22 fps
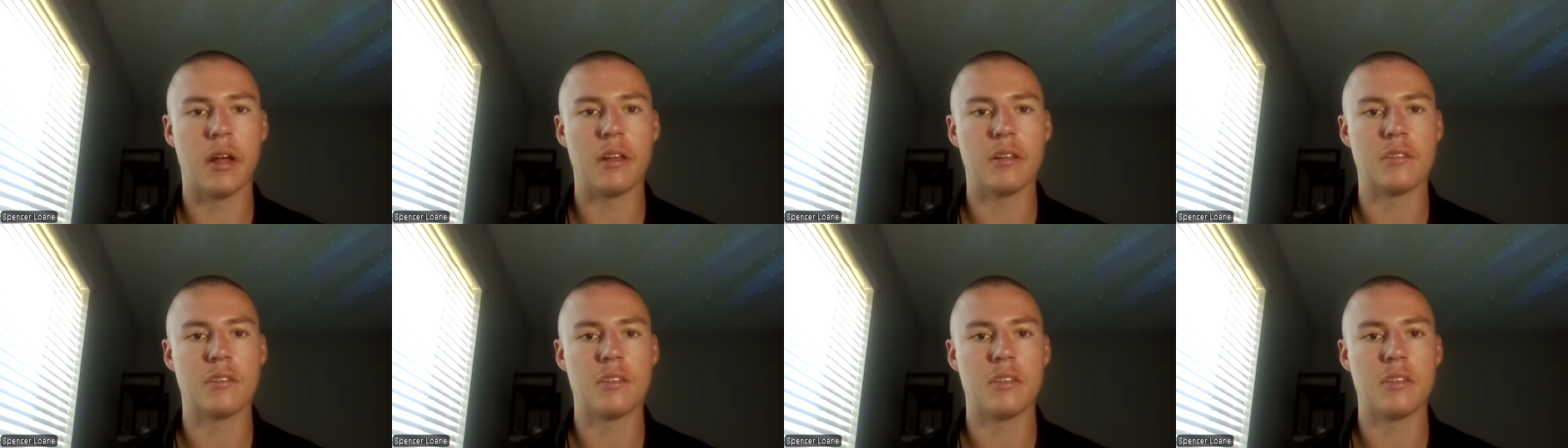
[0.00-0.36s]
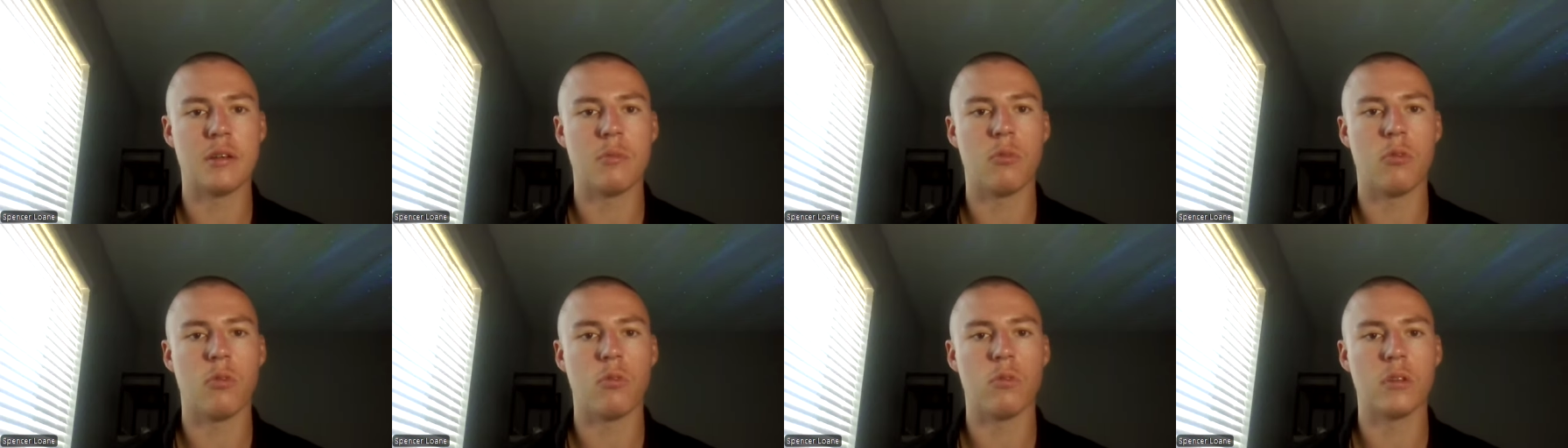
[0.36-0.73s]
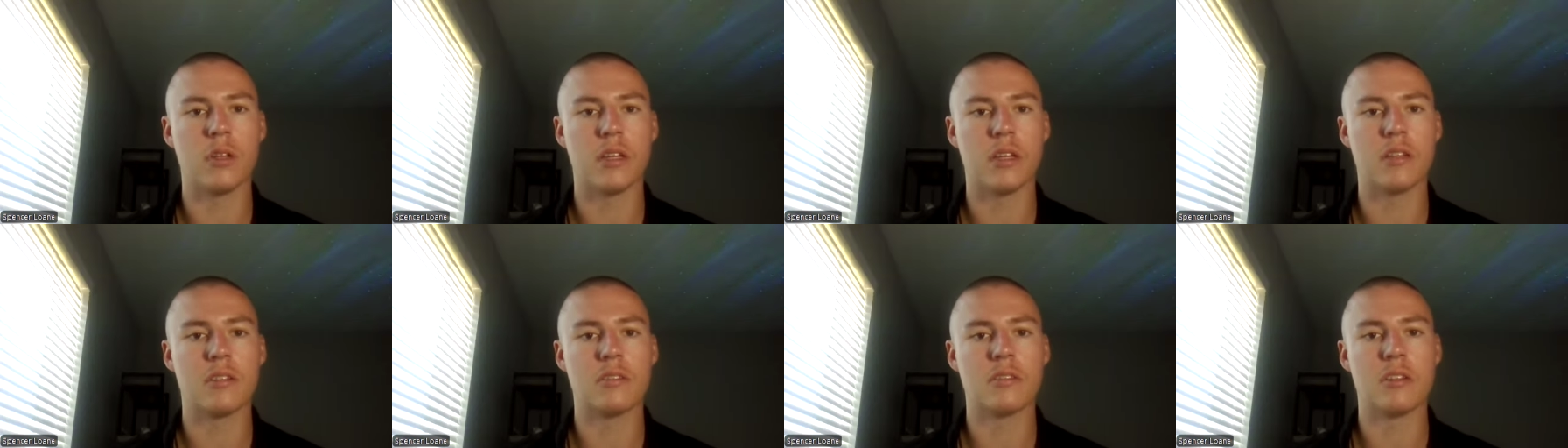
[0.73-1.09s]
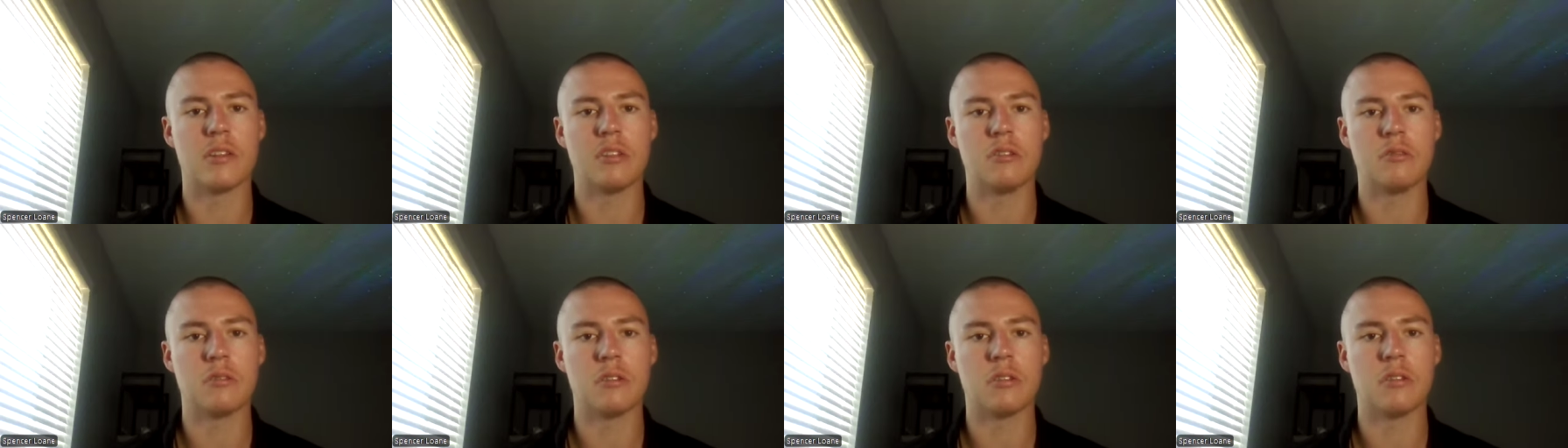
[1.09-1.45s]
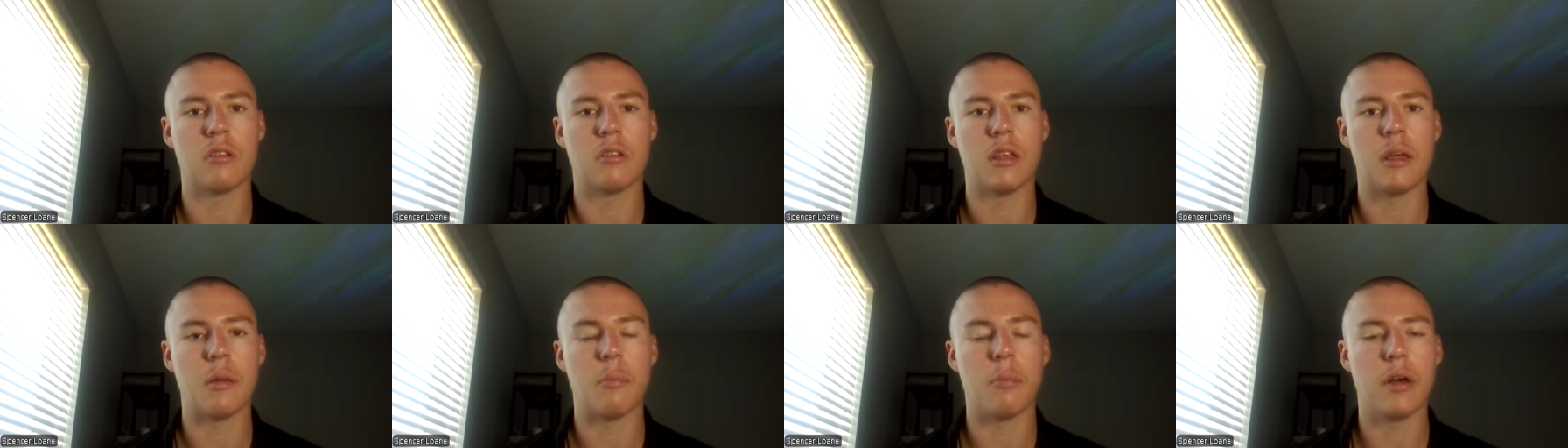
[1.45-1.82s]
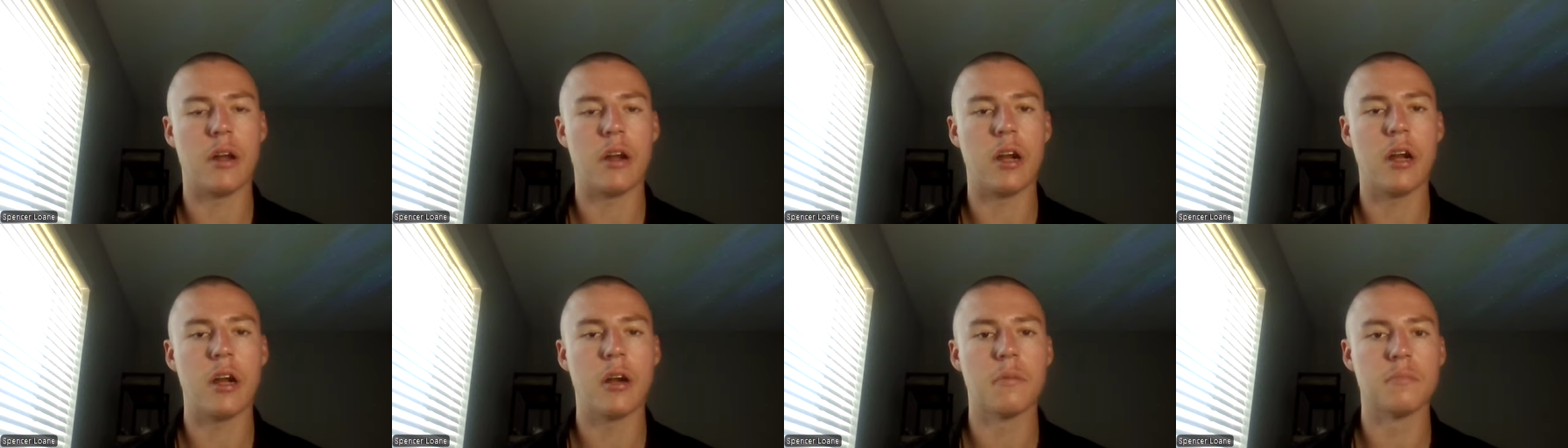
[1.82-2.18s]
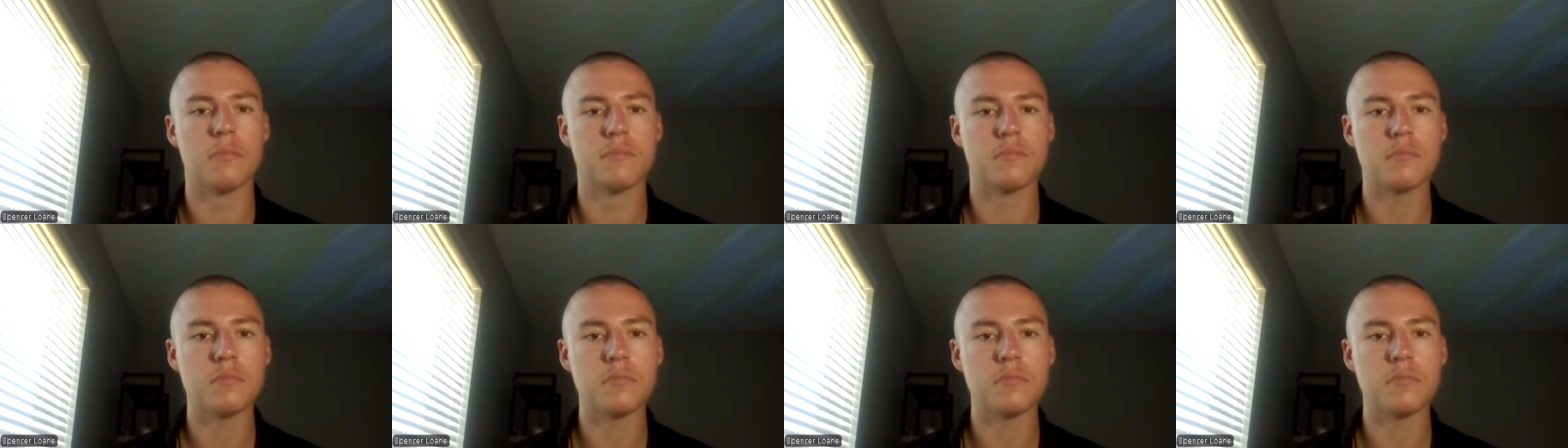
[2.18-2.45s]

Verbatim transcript: I see him only continuing to get better.